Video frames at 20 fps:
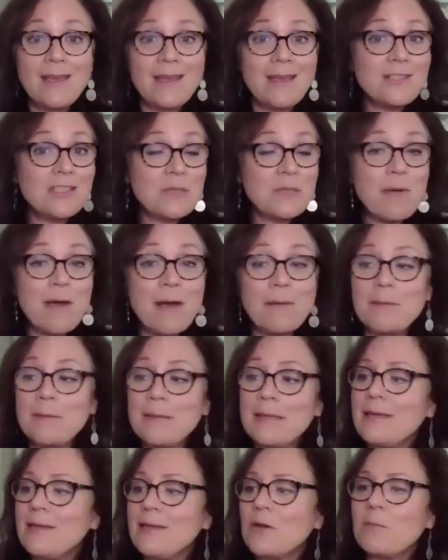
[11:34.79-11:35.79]
It's just
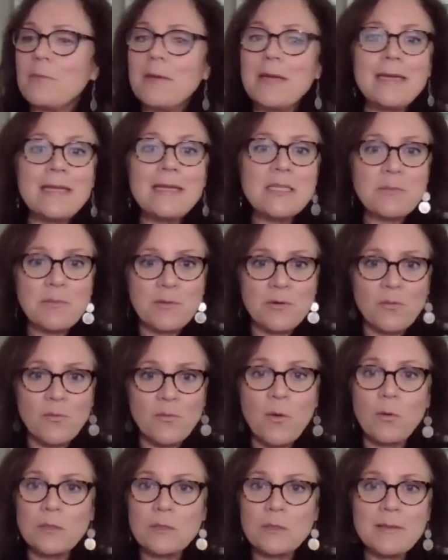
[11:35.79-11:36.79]
probably, pennies per
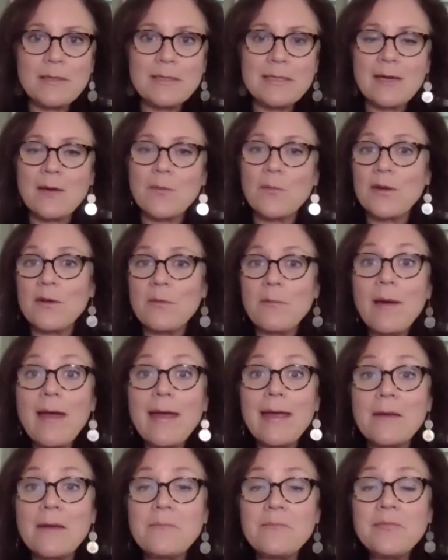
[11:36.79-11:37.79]
roll, depending on where you
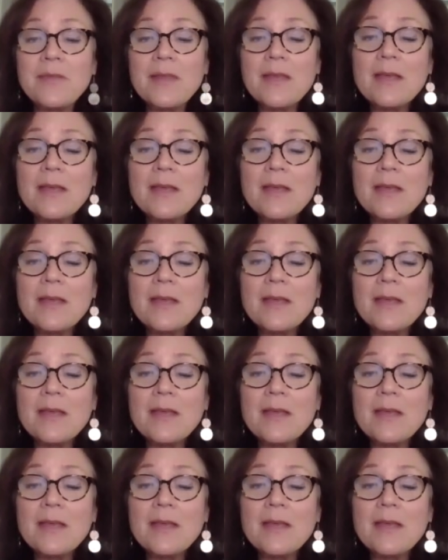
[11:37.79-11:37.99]
buy it.